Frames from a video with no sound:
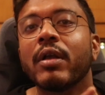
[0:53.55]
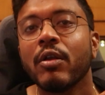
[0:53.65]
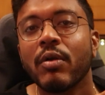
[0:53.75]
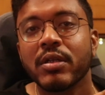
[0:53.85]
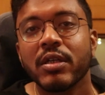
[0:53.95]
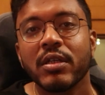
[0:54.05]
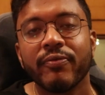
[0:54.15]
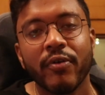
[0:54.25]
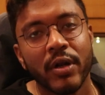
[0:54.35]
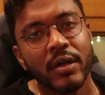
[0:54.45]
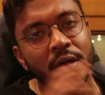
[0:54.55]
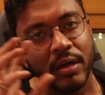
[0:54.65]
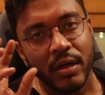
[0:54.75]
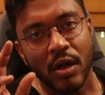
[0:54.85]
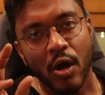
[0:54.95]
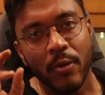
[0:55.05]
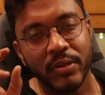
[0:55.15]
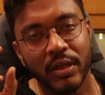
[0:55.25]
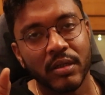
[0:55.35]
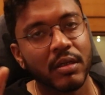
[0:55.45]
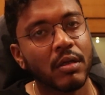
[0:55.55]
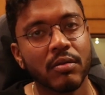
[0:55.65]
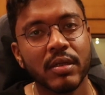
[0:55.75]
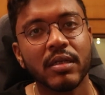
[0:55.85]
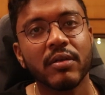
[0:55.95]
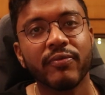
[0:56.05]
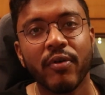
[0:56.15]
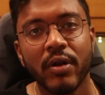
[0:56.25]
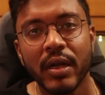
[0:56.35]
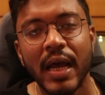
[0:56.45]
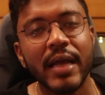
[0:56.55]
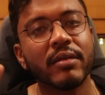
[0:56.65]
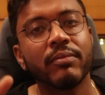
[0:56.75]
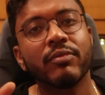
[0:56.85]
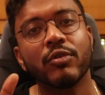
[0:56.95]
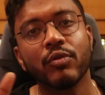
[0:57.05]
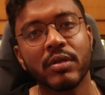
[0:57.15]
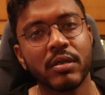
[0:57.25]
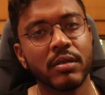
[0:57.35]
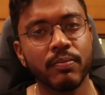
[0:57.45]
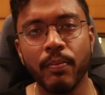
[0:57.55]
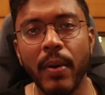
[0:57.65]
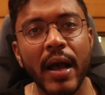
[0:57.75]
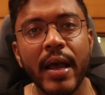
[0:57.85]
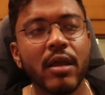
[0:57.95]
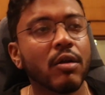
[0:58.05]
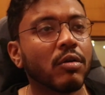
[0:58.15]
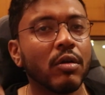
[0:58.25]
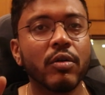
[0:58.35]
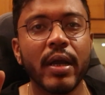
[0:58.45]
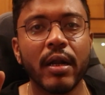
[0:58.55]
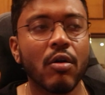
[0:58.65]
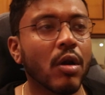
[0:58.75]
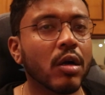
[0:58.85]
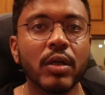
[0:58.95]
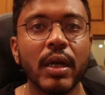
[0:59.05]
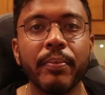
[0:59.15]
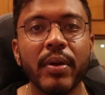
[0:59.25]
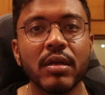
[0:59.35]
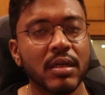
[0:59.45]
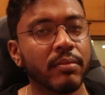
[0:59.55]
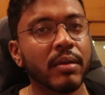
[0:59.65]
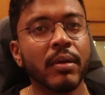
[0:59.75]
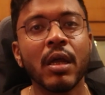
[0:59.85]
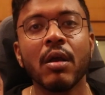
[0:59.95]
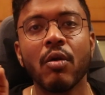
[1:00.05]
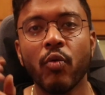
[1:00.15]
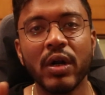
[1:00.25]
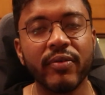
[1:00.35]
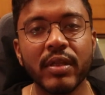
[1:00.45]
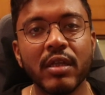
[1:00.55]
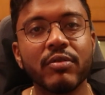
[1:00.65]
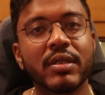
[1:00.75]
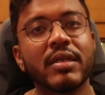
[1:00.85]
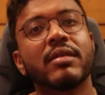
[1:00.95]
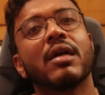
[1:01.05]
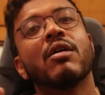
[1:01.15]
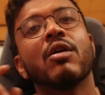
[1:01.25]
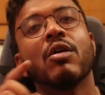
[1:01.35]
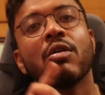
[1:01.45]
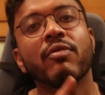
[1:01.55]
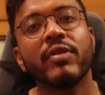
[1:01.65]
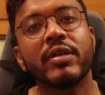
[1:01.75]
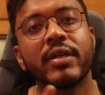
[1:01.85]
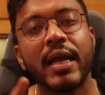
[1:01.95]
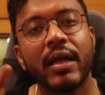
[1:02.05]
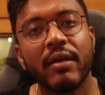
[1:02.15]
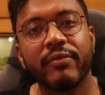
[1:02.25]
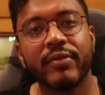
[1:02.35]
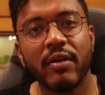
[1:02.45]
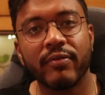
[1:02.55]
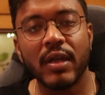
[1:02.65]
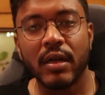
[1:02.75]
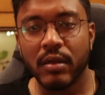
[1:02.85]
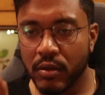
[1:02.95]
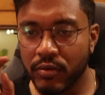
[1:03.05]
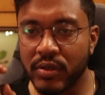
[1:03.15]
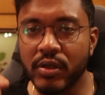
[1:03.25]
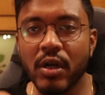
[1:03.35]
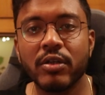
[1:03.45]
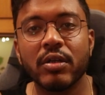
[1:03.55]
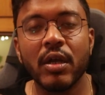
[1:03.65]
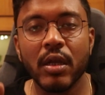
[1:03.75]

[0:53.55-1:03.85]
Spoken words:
you are searching for an object, you're searching for an item to buy or to look at or to compare something, whatever the use case are. We track every of that. You search,